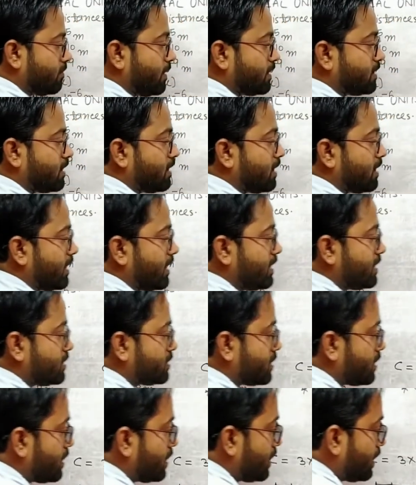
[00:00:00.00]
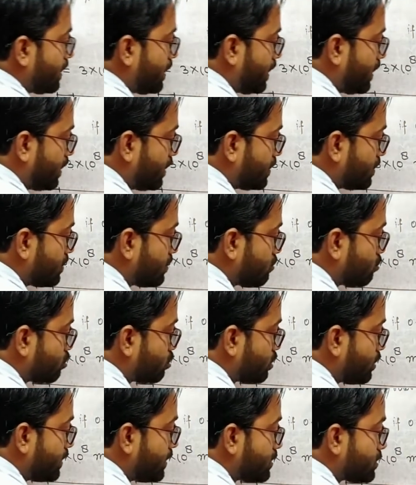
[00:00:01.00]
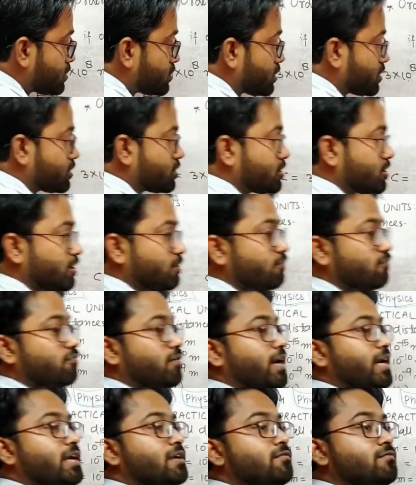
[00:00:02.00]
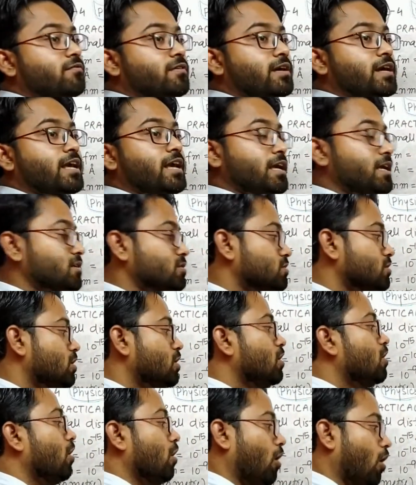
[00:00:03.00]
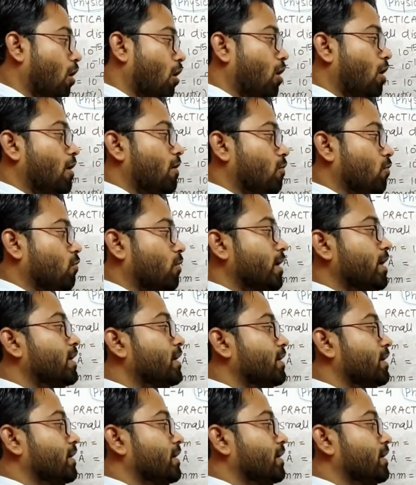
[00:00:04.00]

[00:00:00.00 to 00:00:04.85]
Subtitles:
by the light in 365 days or 1